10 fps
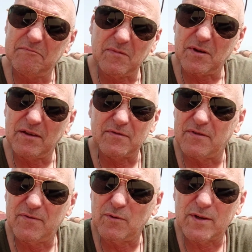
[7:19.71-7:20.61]
Not even a
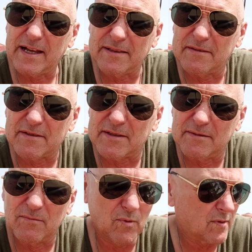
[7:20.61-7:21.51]
full can's,
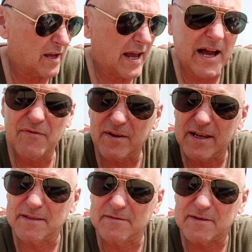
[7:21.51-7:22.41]
half a
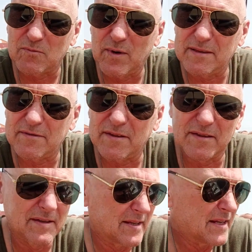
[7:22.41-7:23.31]
can's width,
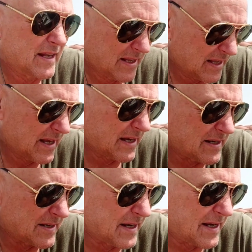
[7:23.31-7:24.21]
and